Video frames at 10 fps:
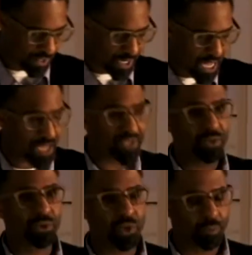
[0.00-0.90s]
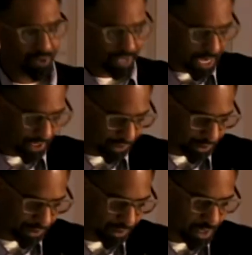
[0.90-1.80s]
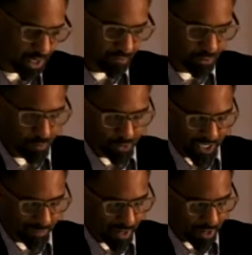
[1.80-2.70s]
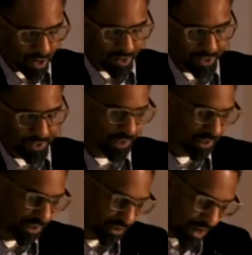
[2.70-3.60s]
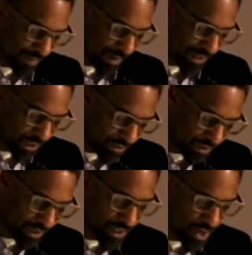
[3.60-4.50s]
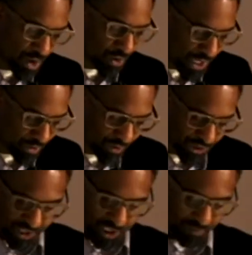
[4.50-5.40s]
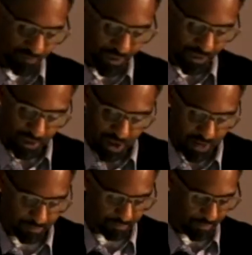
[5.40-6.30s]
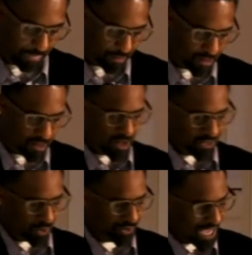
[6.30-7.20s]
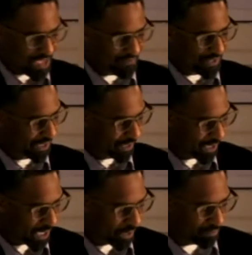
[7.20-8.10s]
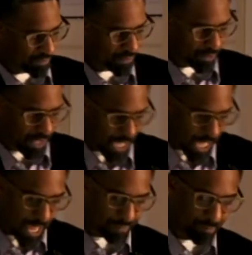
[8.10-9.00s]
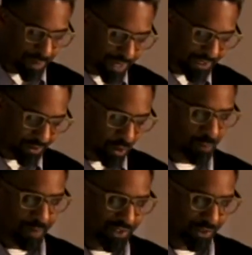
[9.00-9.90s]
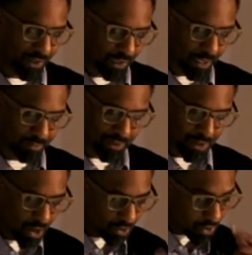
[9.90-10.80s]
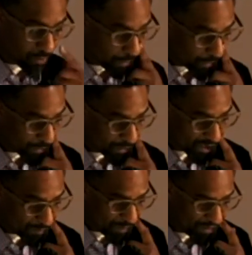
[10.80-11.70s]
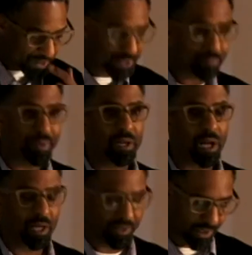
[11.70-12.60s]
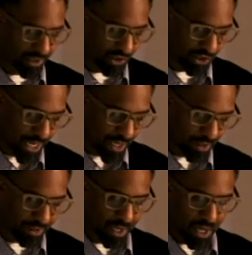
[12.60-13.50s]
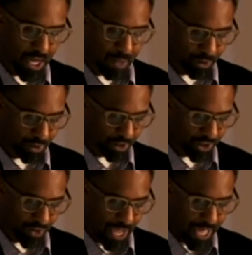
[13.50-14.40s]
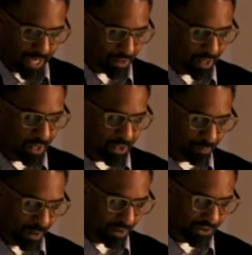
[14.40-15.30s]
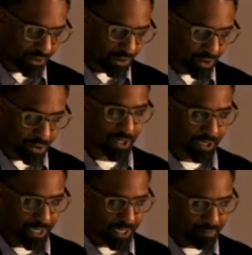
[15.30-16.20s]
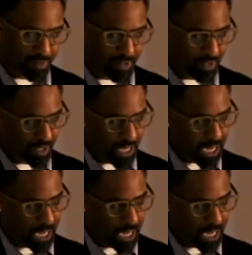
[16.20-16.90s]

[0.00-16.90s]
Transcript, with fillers: constitutional protections for oppressed minorities, such as trial by jury or equal justice for the law. Though Davis' claim uh, had been based, or based her claims on her own personal experience being hunted, jailed, and put on trial to bolster her claim uh,